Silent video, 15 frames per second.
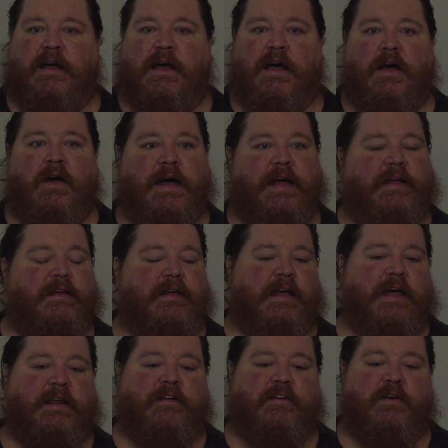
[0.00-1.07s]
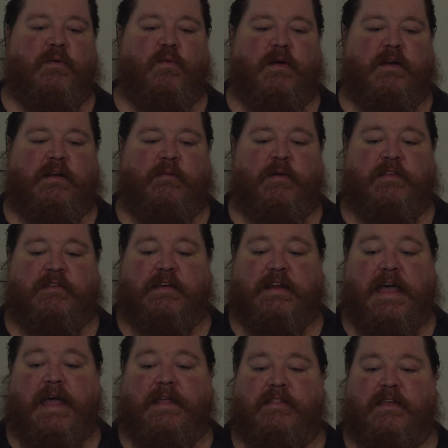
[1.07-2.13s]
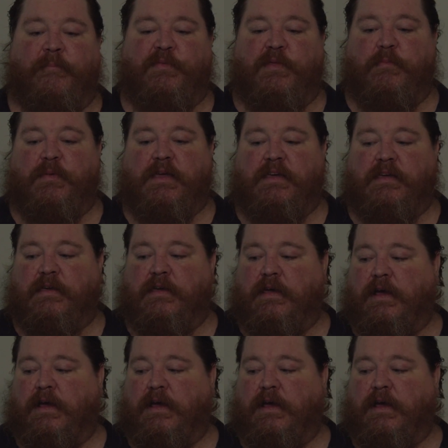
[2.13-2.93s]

I don't know what it's going to end up to be.